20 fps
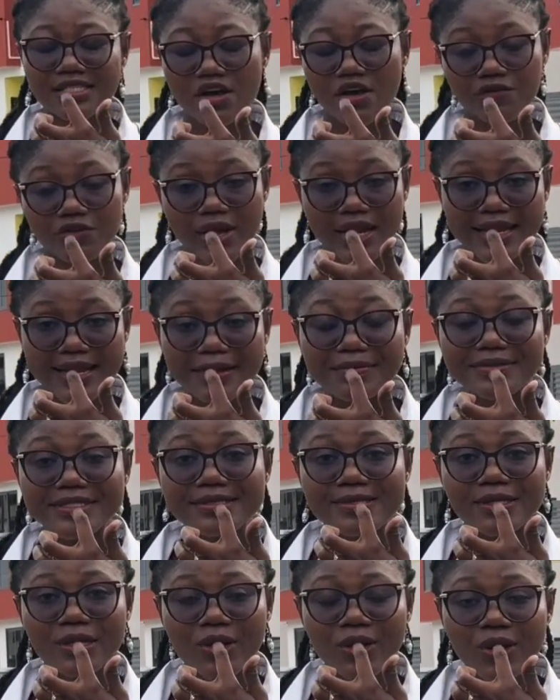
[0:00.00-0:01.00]
of your lips
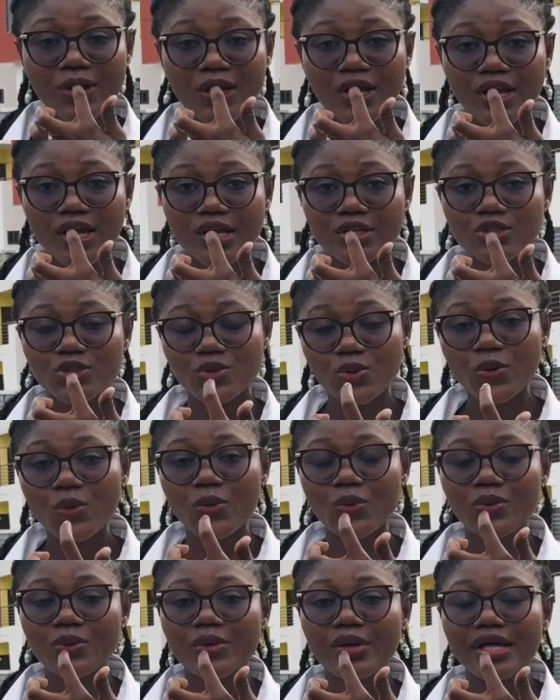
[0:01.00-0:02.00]

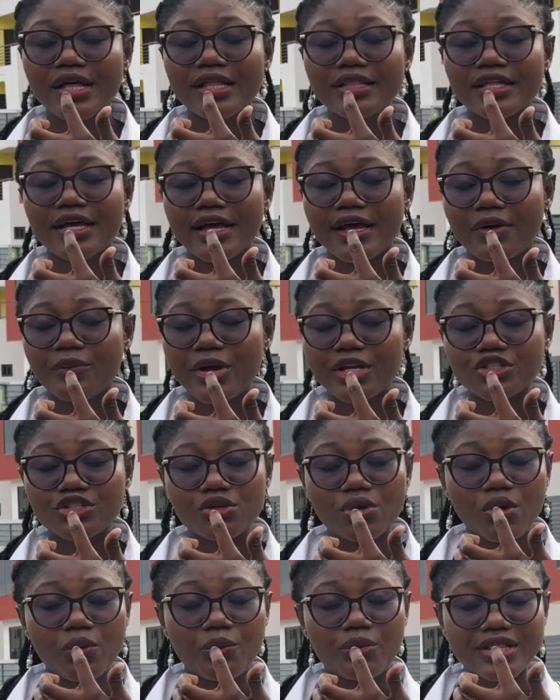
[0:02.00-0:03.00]
to the
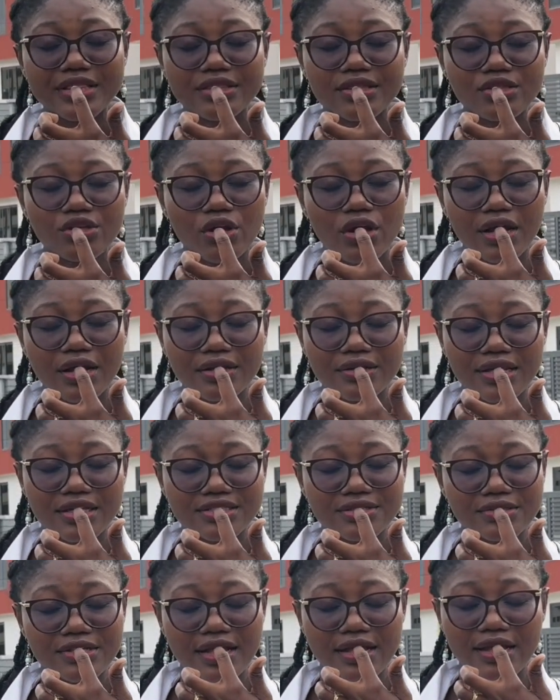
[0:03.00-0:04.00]
ratio with your the,
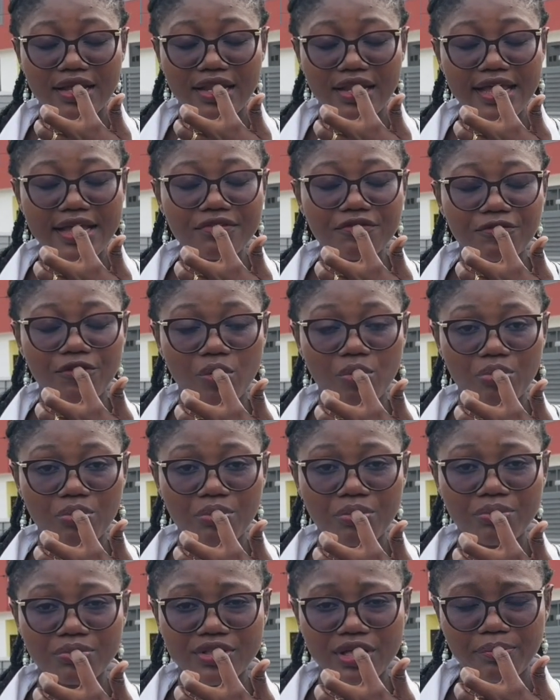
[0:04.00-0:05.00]
the length from
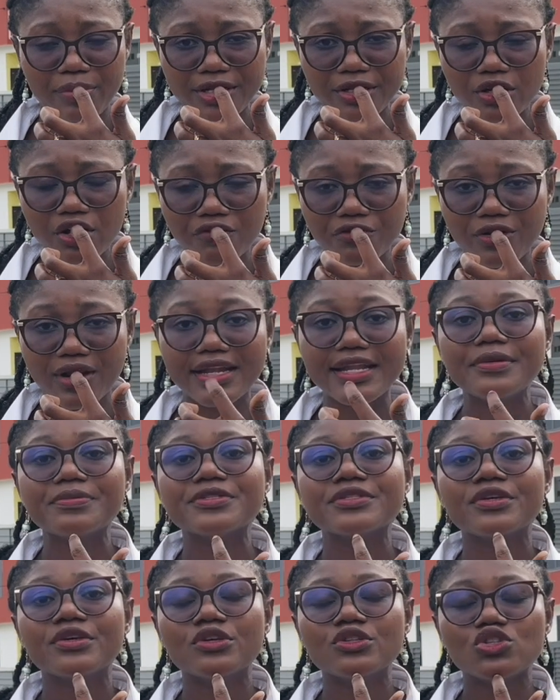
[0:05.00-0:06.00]
the middle of your lips
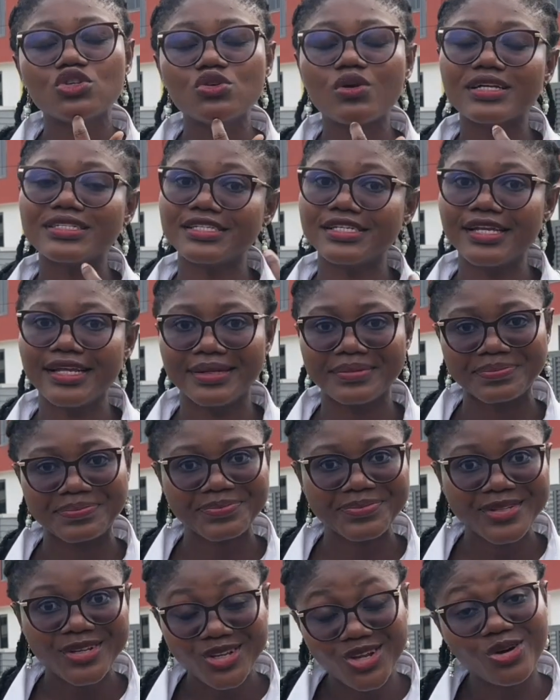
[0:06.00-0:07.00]
to your chin,
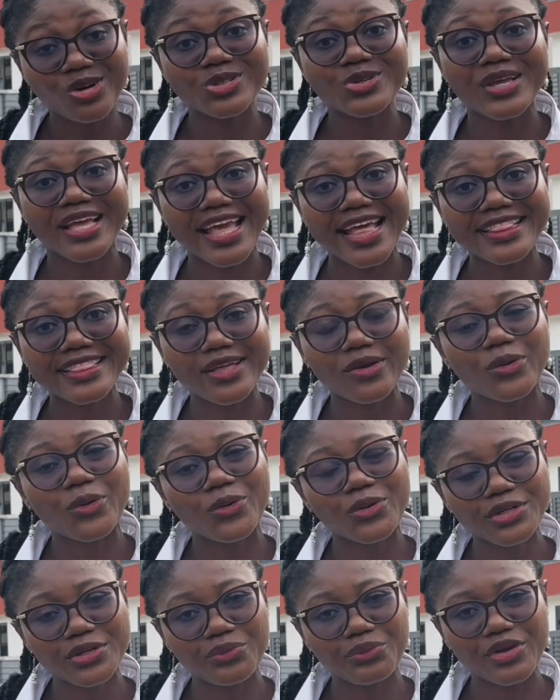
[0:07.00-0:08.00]
you also get the
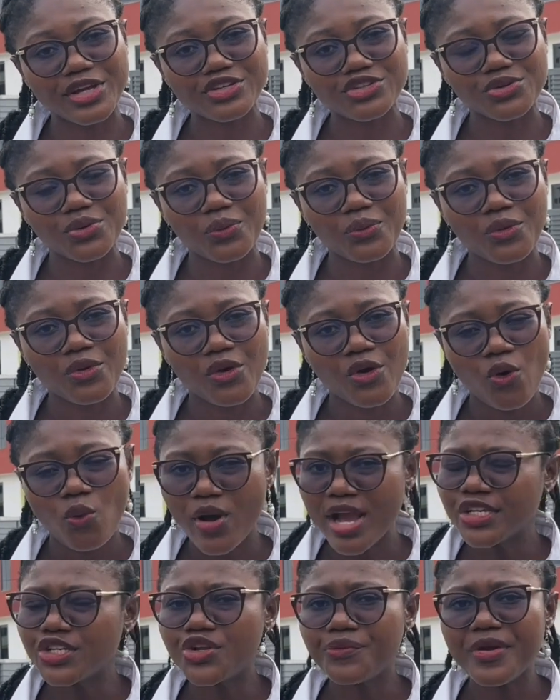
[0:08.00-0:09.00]
golden ratio. Why
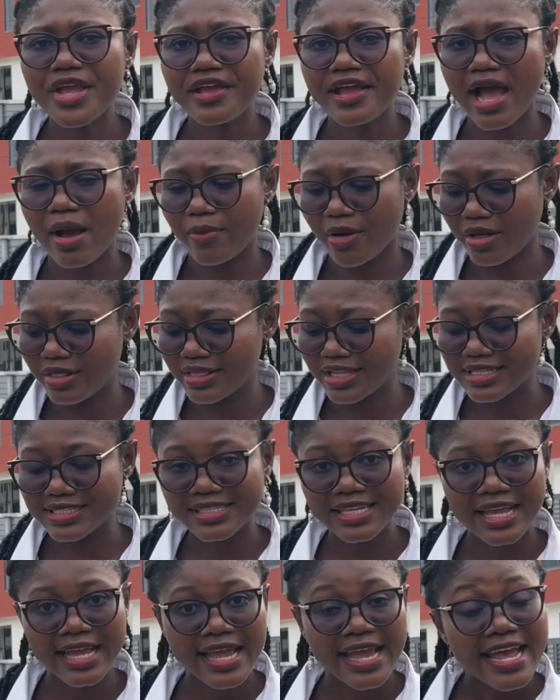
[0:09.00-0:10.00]
should we care about this?
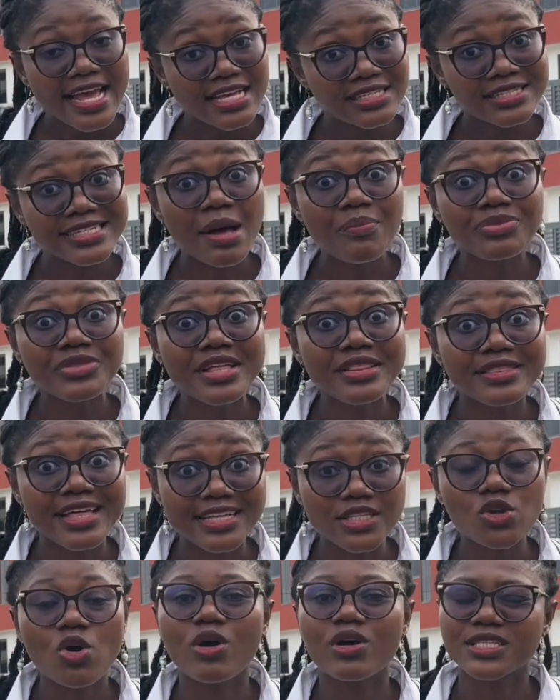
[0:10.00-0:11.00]
It's something
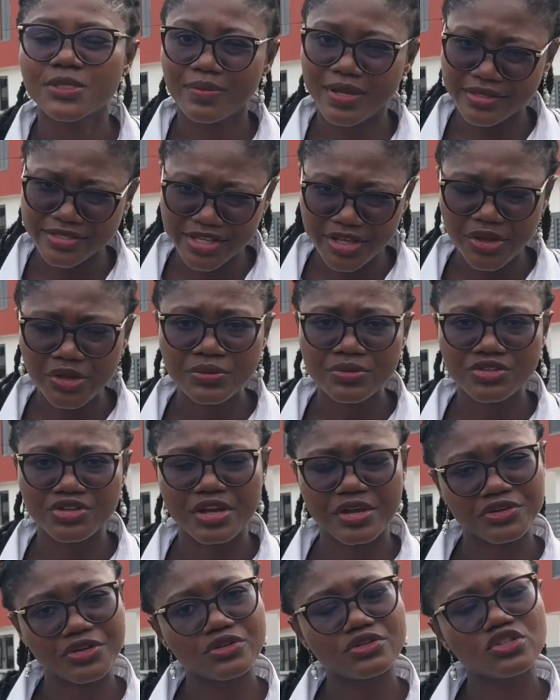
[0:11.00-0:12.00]
that cosmetic
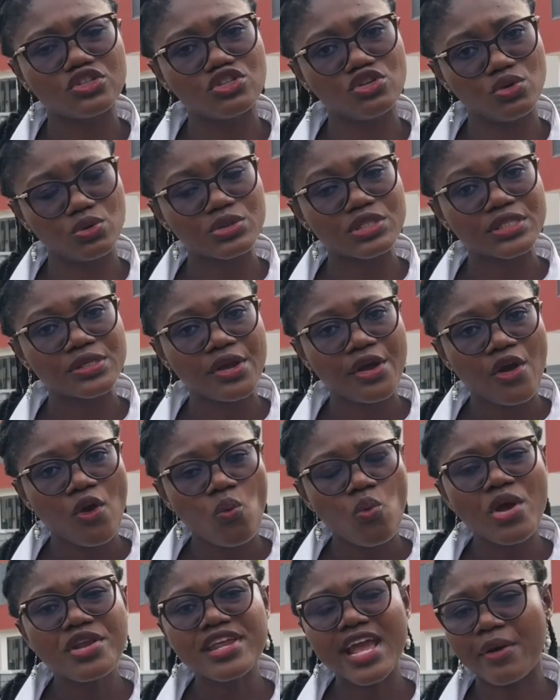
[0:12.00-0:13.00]
surgeons use
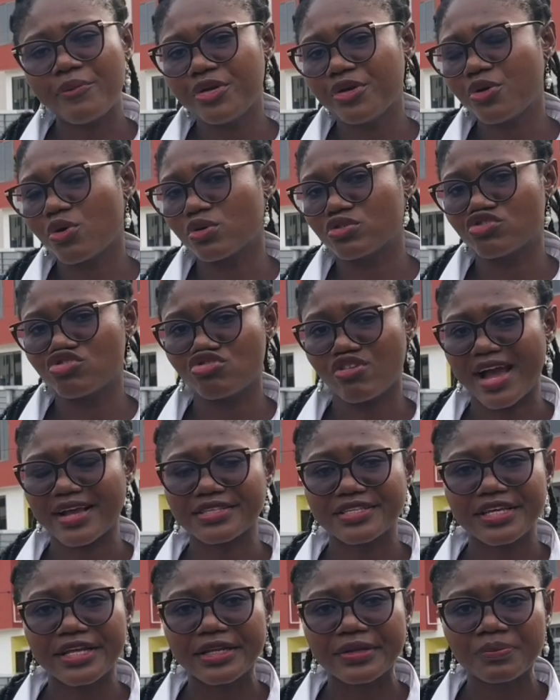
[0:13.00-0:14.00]
when they are
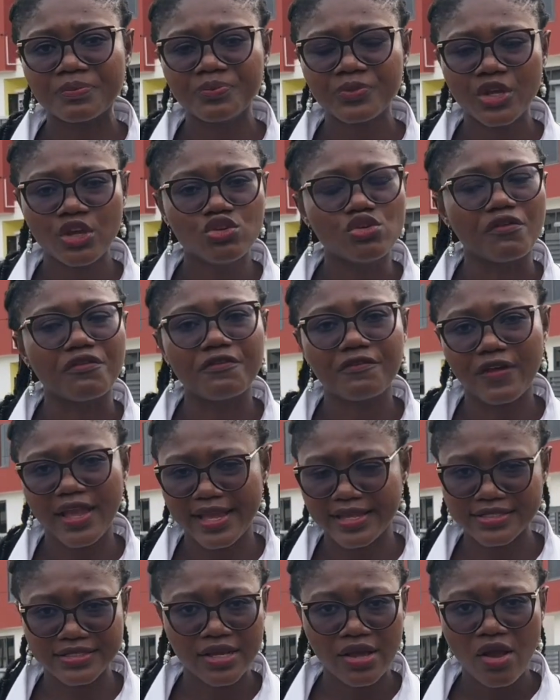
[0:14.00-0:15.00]
reconstructing your
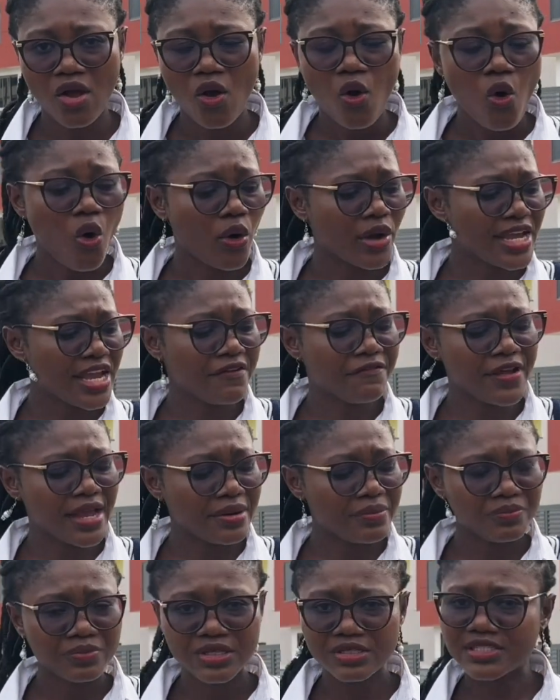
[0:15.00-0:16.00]
face or
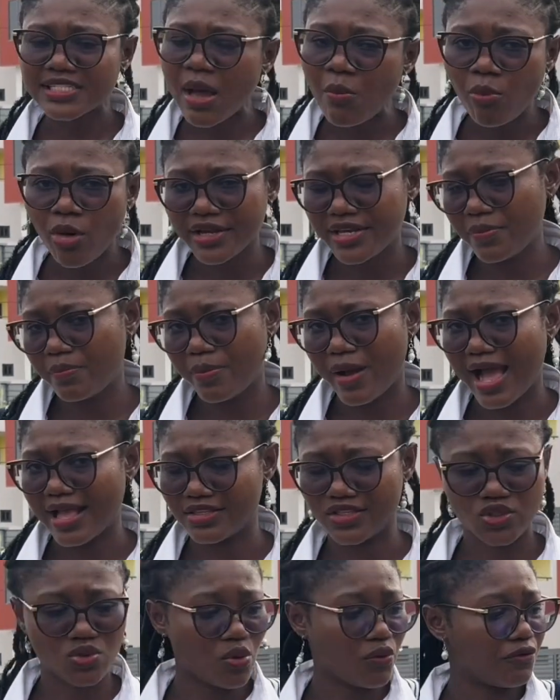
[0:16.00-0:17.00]
even some body parts.
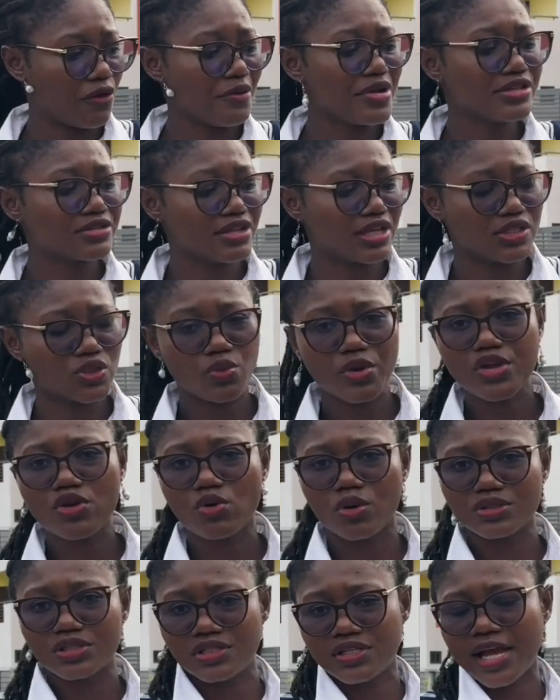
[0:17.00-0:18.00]
So for instance, when you
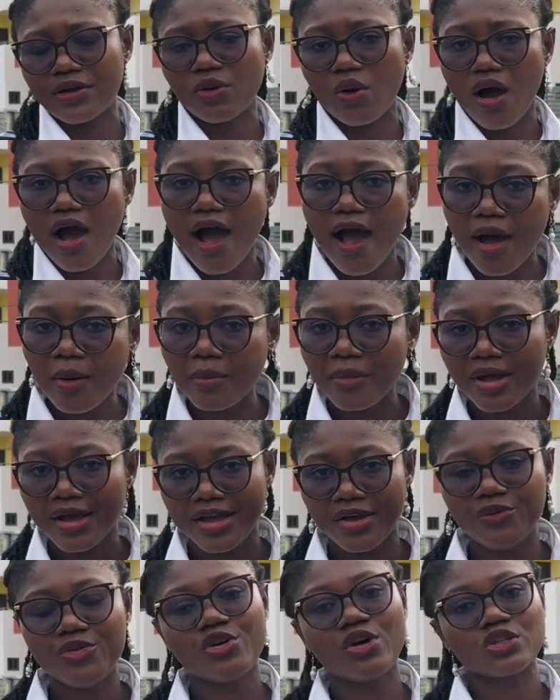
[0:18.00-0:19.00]
consider your arm,
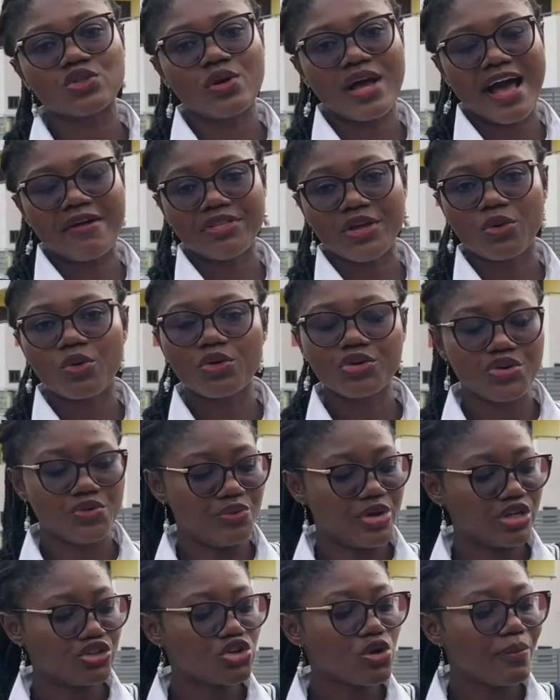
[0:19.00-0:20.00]
you also have the golden
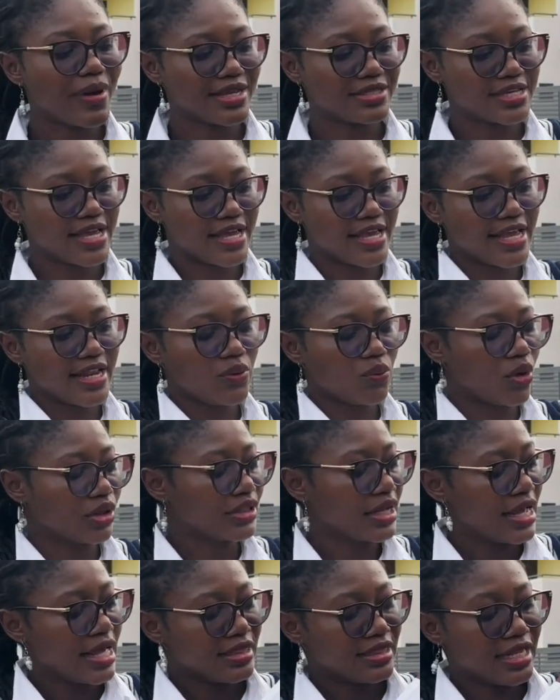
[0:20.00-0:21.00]
ratio by taking what
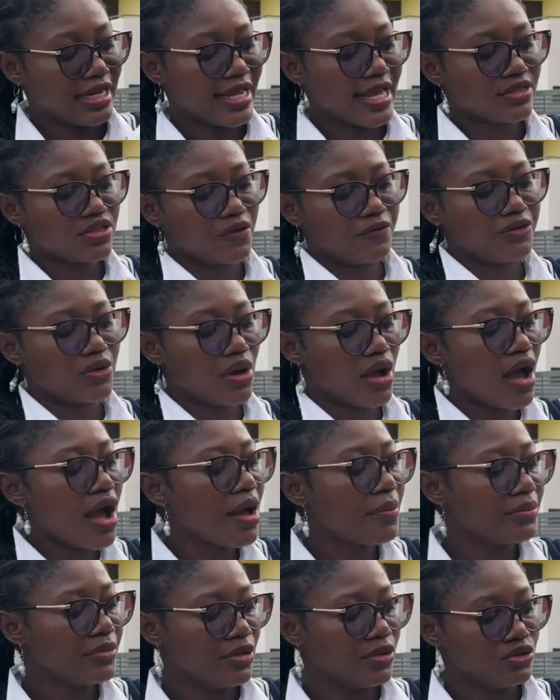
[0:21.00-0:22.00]
the length of your
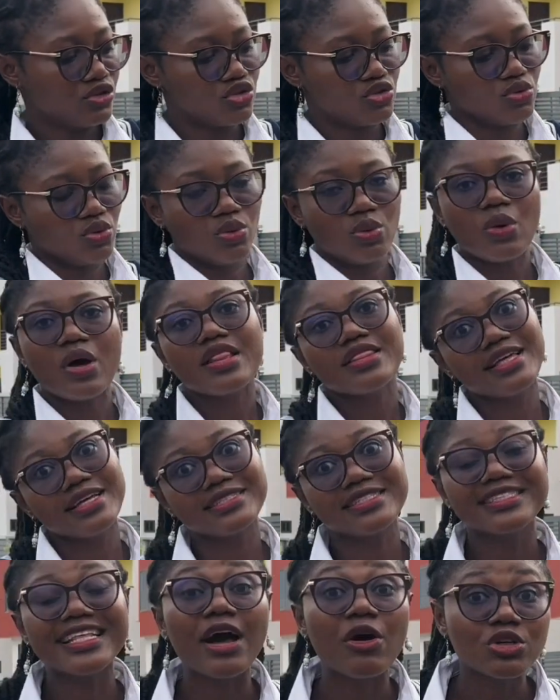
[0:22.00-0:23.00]
arm to this.
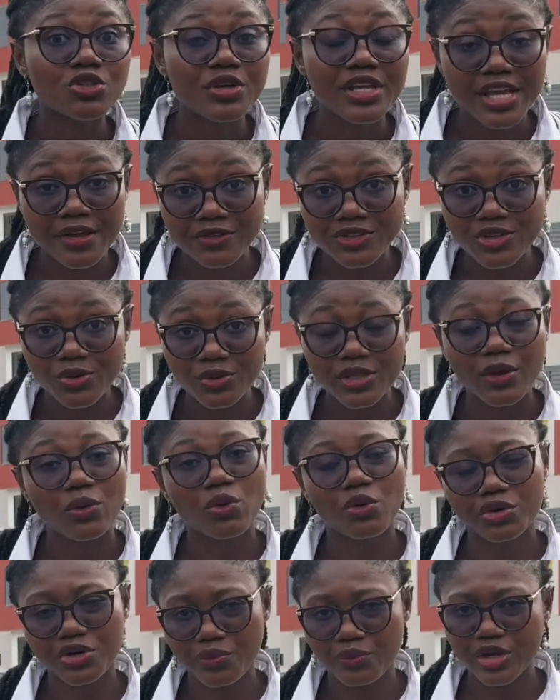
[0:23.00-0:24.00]
That also gives you the
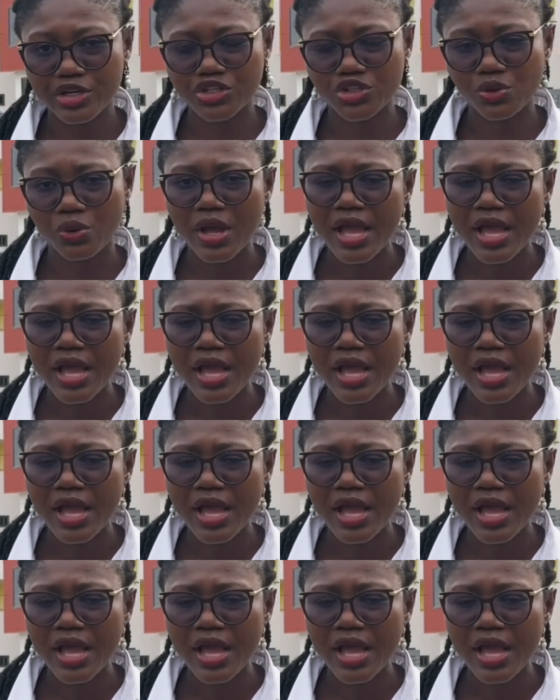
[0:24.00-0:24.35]
golden ratio.